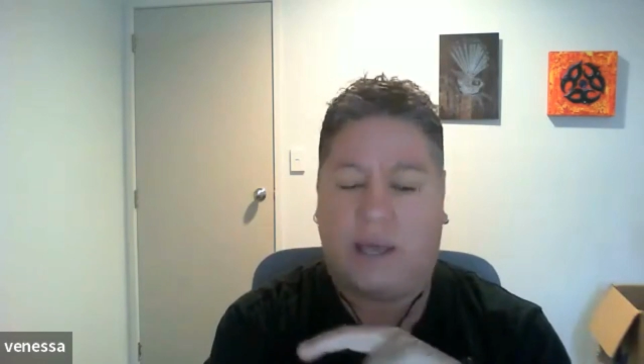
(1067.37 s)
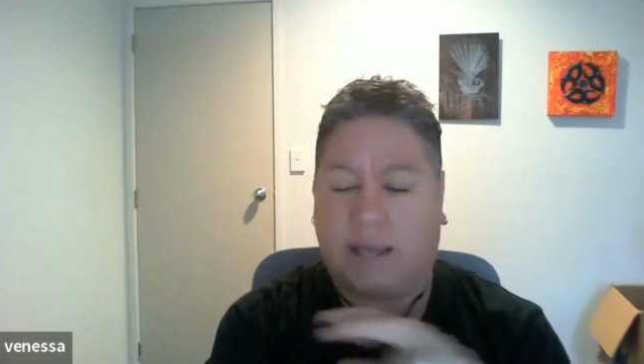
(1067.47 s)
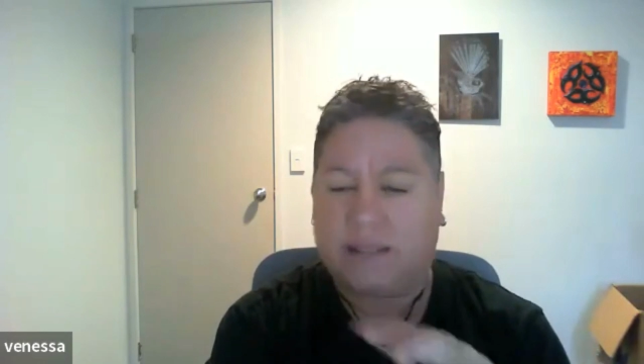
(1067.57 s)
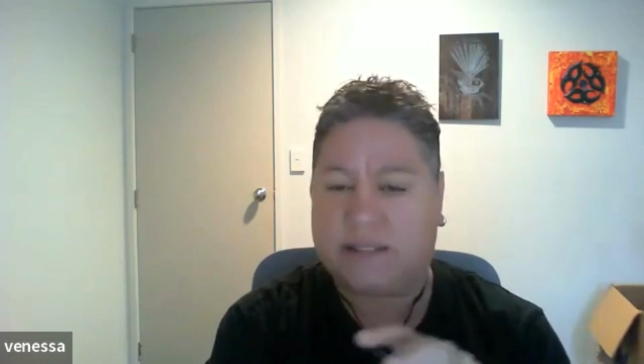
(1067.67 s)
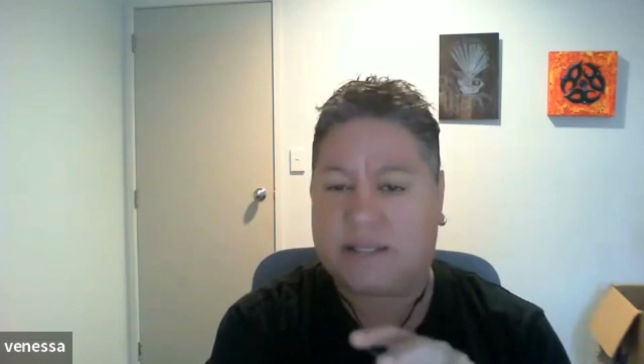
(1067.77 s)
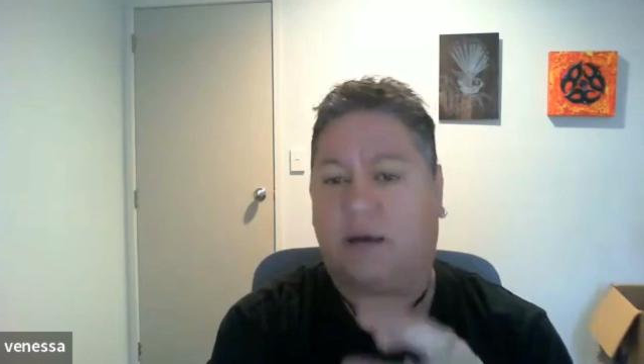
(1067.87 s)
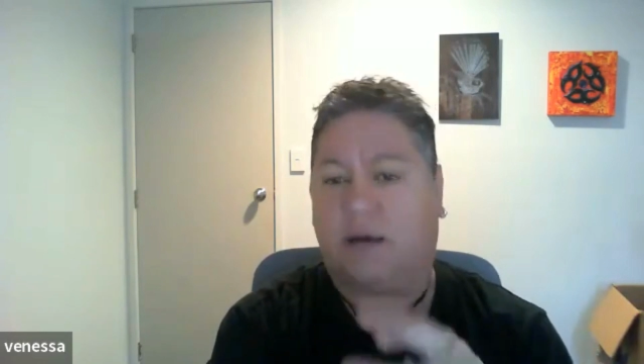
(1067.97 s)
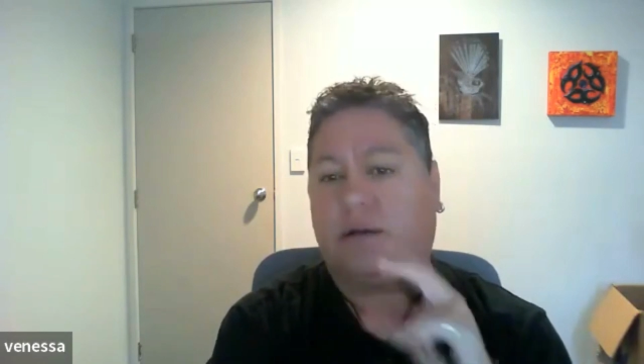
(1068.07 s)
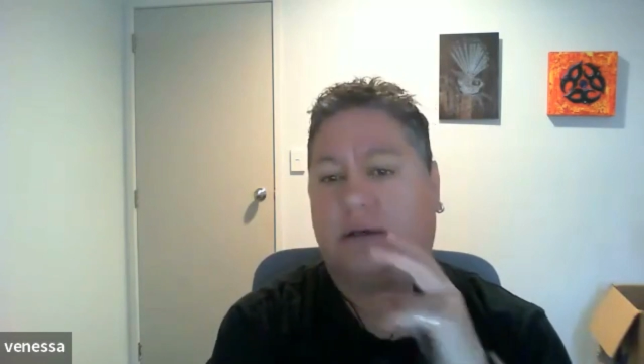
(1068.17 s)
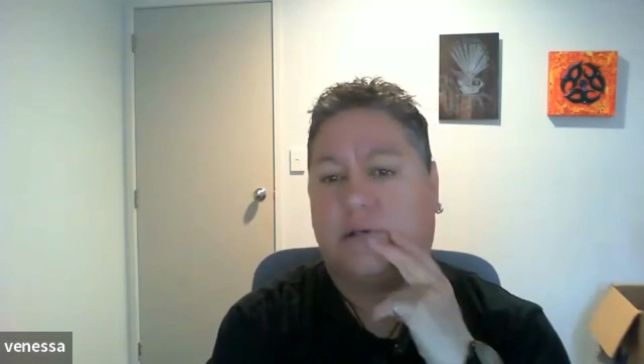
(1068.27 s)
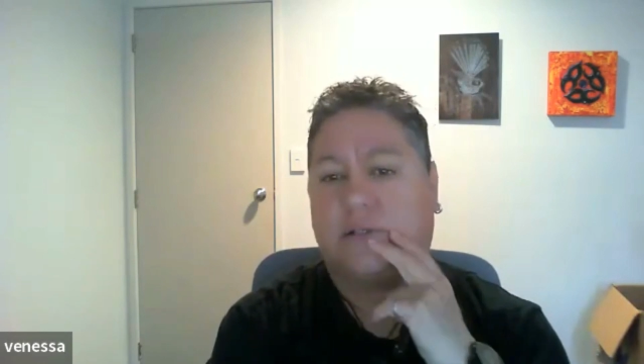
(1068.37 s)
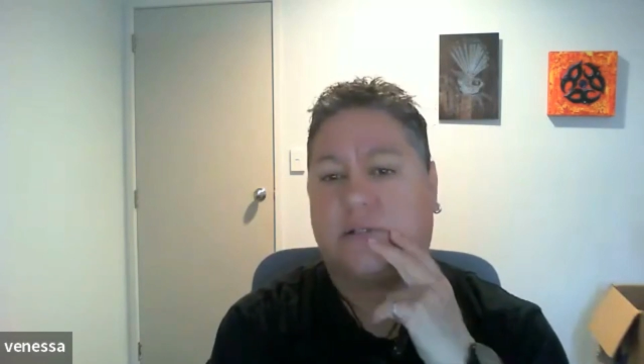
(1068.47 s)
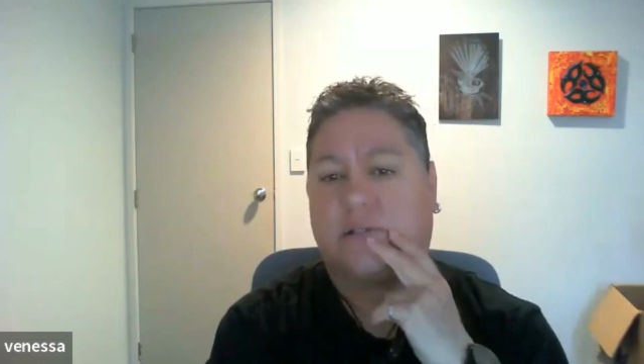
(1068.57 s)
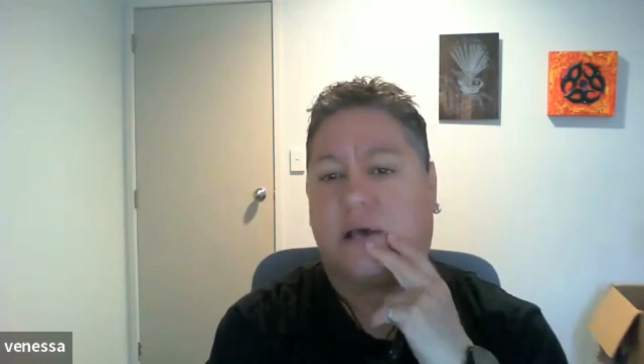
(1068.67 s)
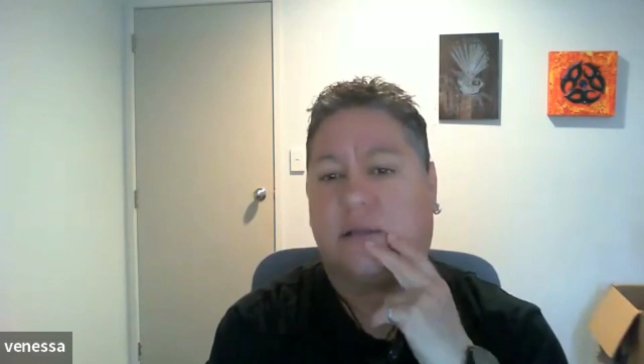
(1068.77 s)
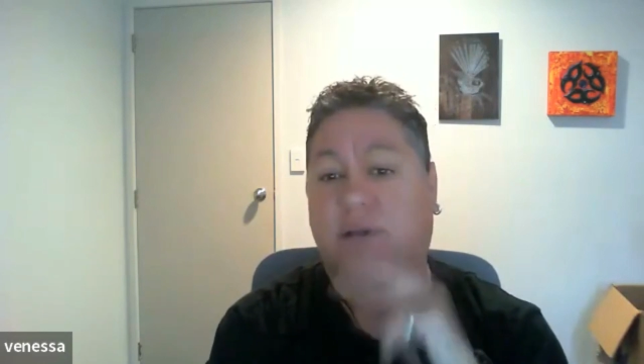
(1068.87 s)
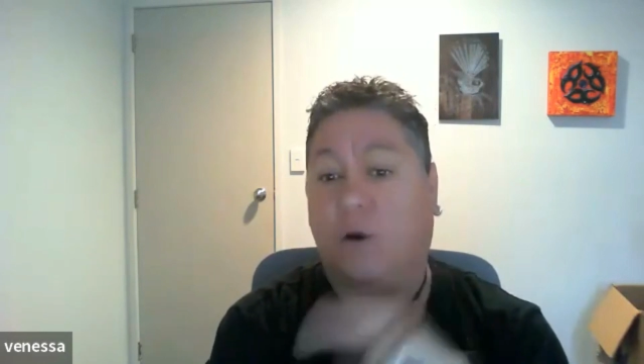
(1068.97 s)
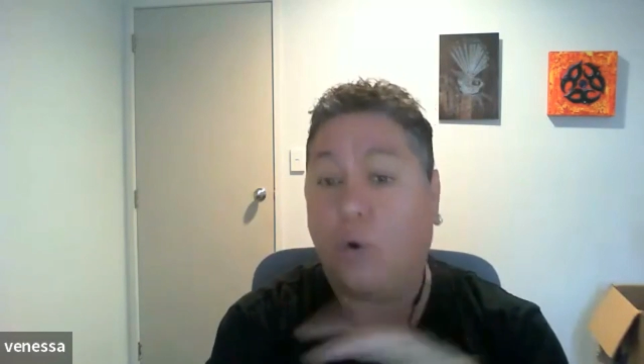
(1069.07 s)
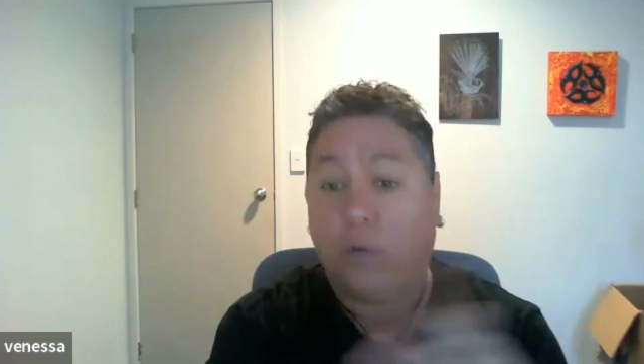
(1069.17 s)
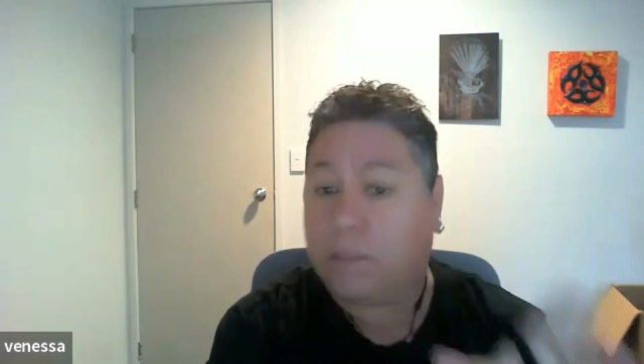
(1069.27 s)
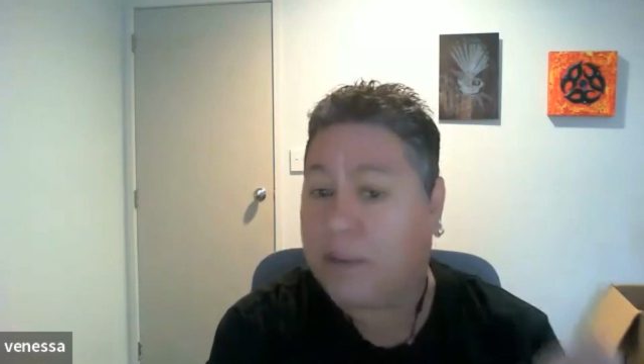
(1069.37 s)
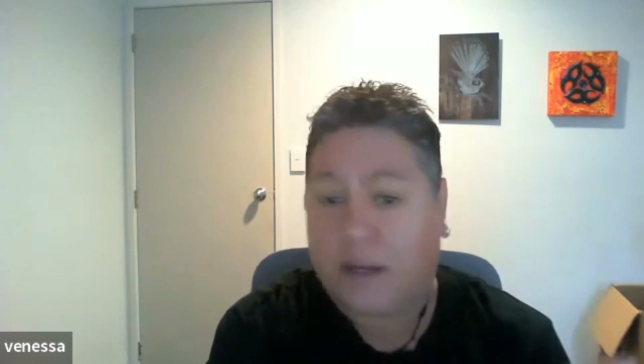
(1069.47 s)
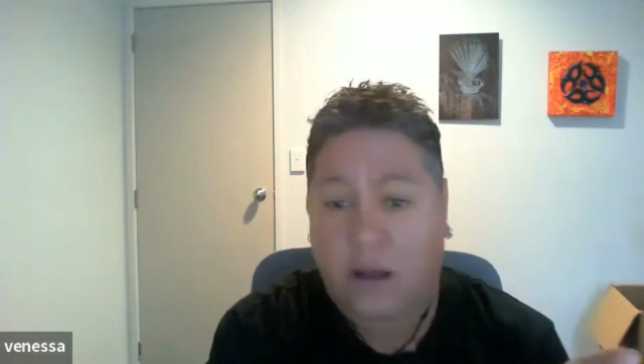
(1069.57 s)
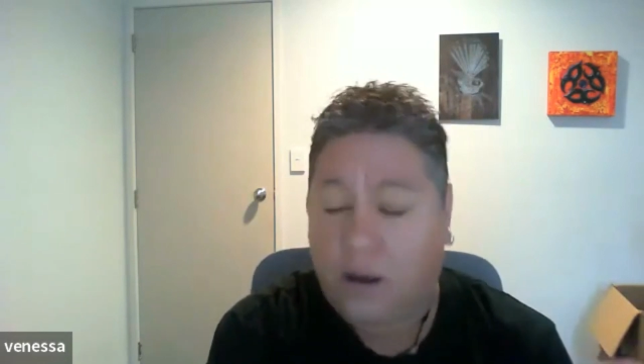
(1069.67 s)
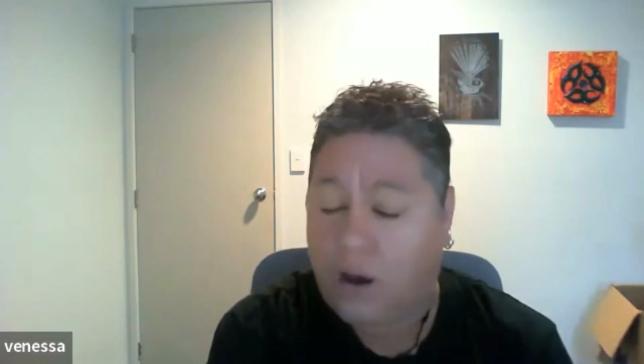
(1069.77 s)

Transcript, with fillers: hands down, is uh, all the big